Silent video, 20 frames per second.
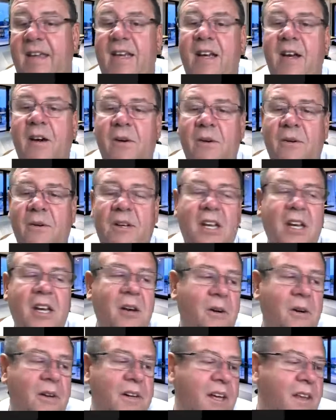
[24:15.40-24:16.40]
You
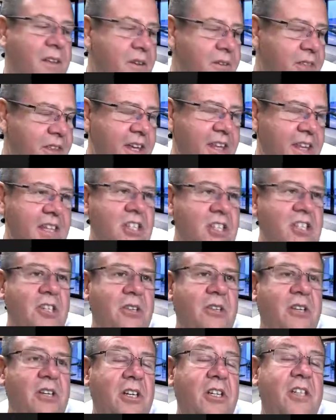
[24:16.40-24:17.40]
know, another thing that
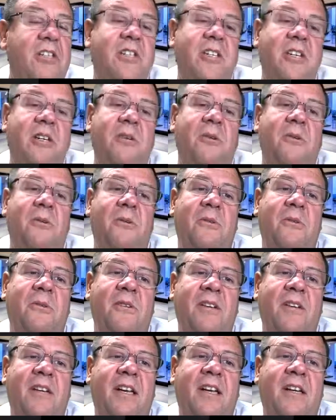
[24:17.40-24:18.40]
you could do
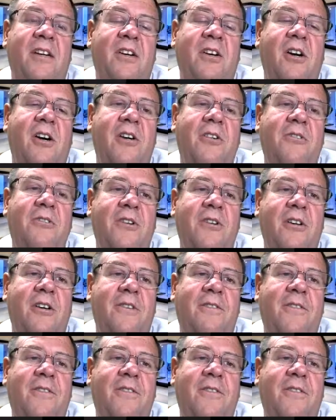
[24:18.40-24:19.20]
in Kartra,